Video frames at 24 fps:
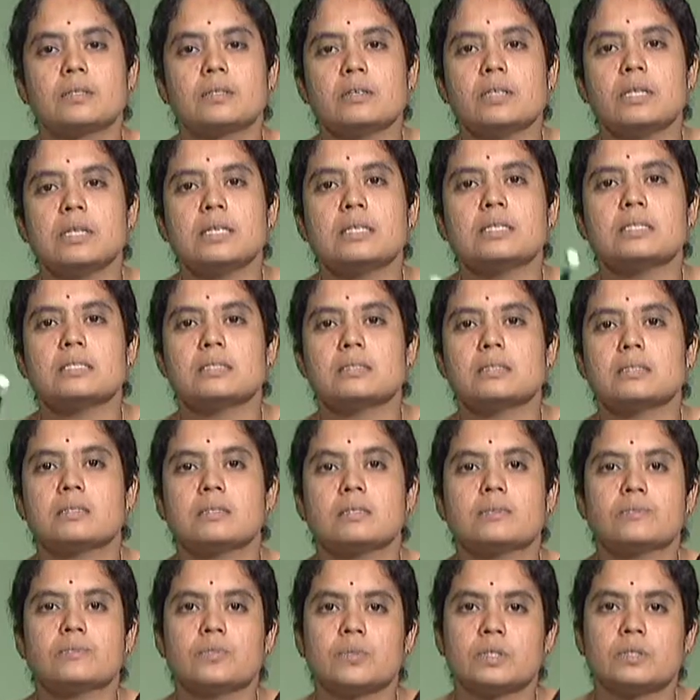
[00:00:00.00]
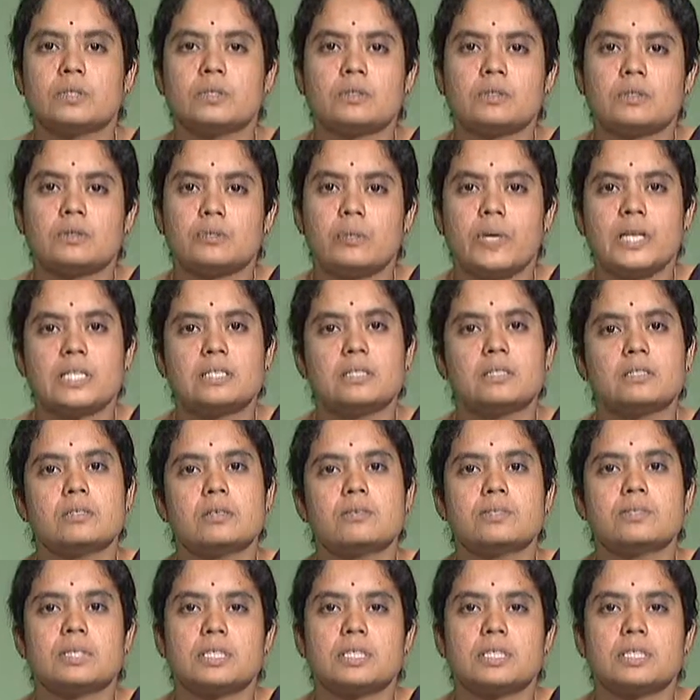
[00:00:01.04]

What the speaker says: is the presence of